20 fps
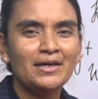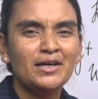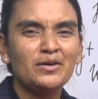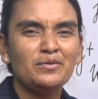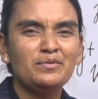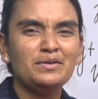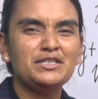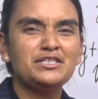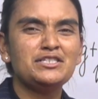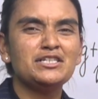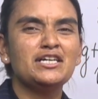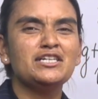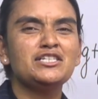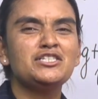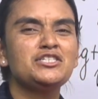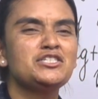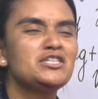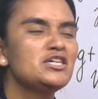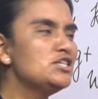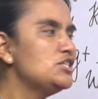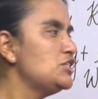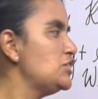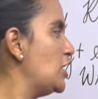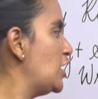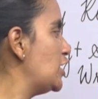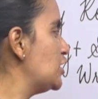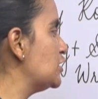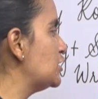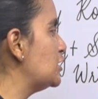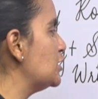We just
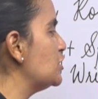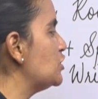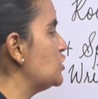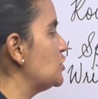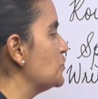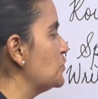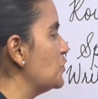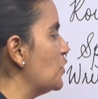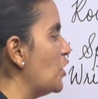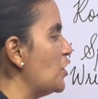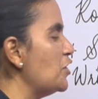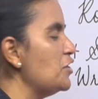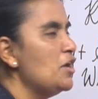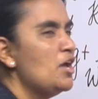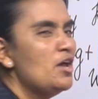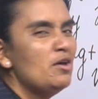tell this word